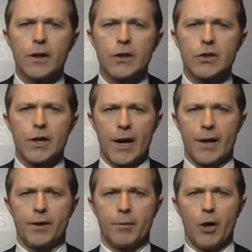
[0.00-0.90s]
that's
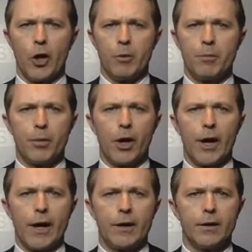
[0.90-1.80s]
done at the moment
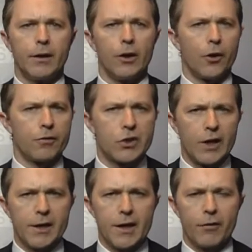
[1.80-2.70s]
by a lot of
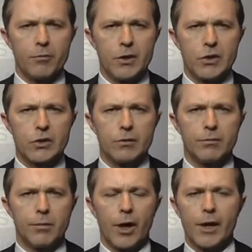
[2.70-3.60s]
state governments,
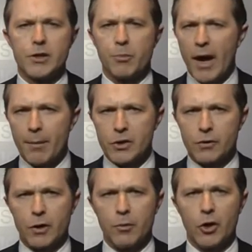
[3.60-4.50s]
by departments
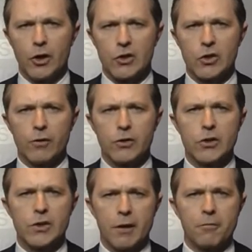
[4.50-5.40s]
of community
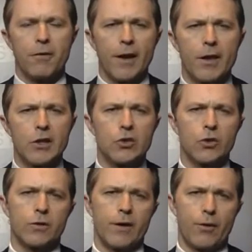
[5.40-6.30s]
services. They fund these
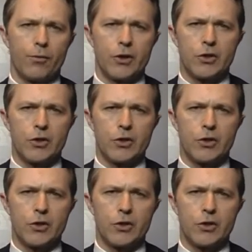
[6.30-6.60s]
sorts of outreach